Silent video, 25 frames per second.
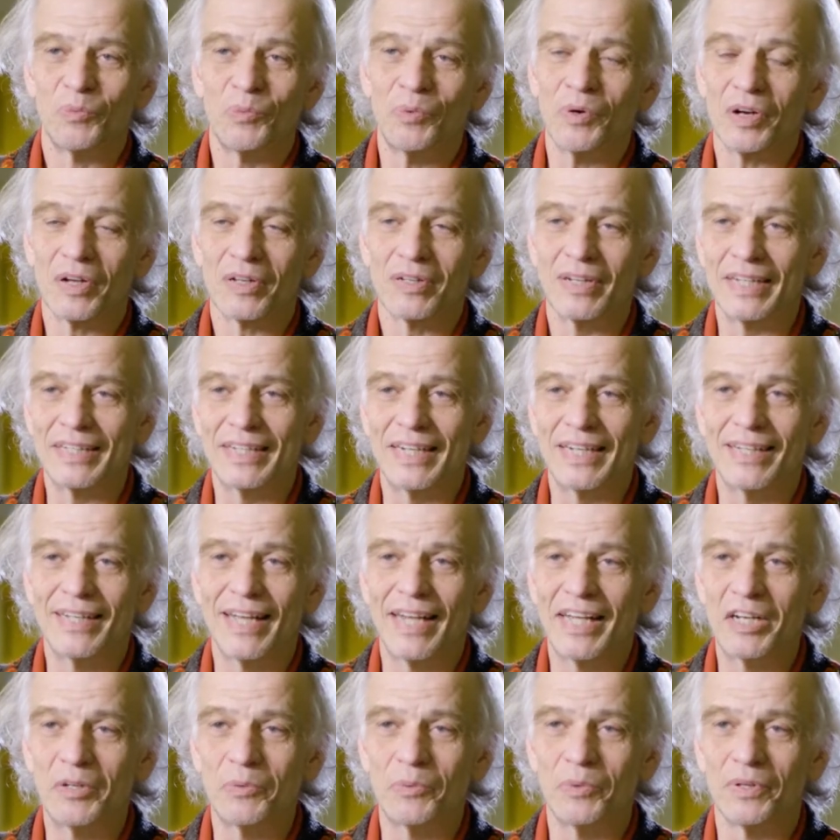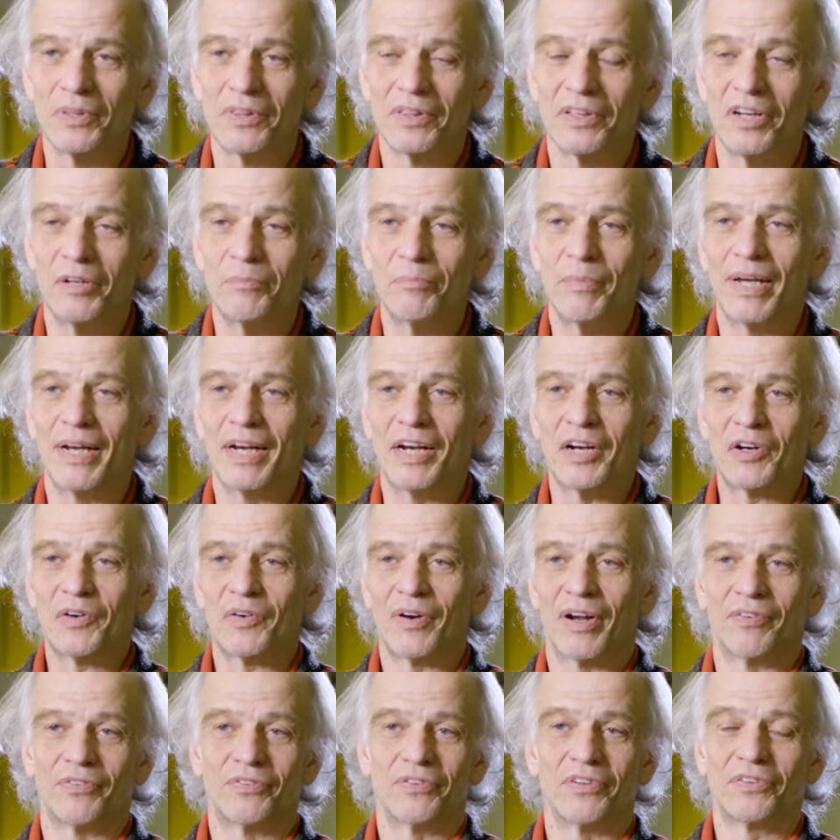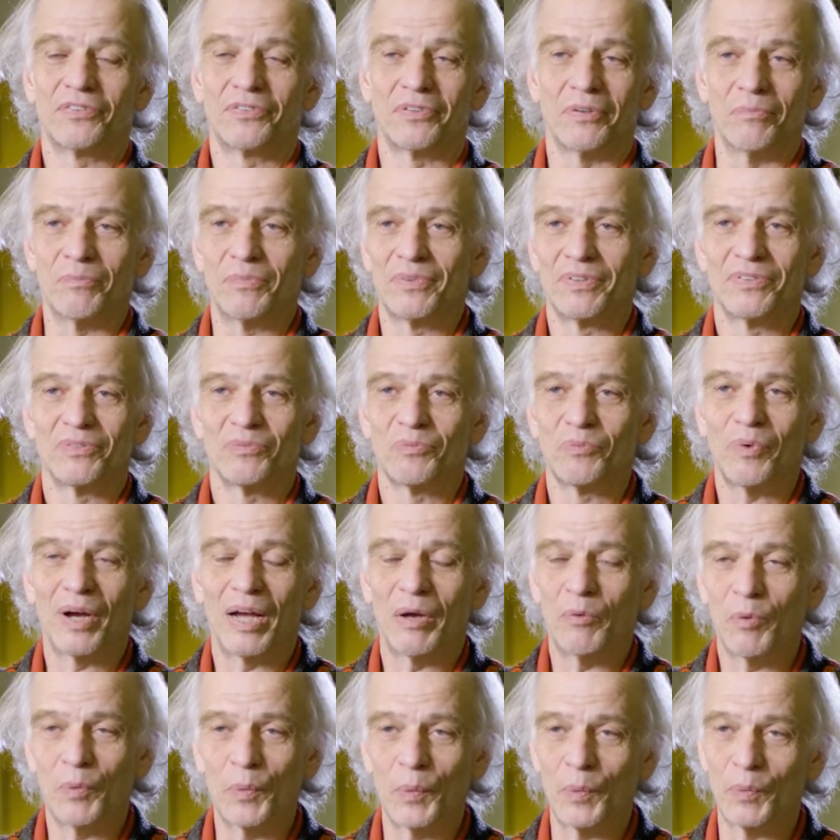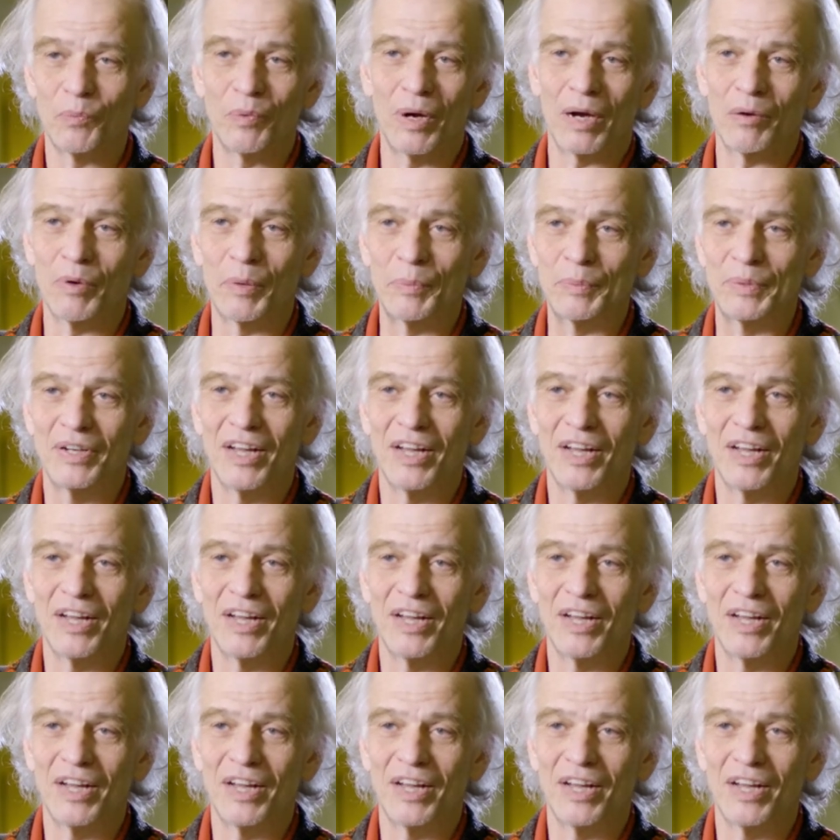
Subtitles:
we're collecting data with unmanned aircraft systems. Why would we